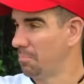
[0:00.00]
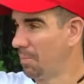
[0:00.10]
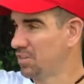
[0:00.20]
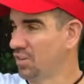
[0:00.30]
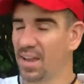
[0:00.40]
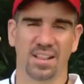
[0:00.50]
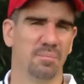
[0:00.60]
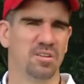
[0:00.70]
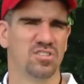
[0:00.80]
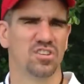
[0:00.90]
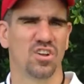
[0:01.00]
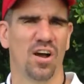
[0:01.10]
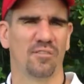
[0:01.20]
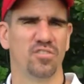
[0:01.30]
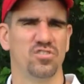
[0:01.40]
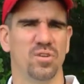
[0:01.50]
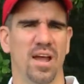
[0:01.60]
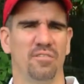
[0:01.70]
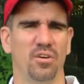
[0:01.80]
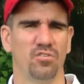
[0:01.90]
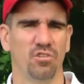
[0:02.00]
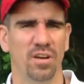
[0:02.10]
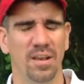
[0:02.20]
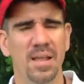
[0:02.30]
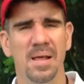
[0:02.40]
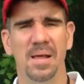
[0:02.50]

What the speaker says: much like the missions conference you'd have here at Trinity,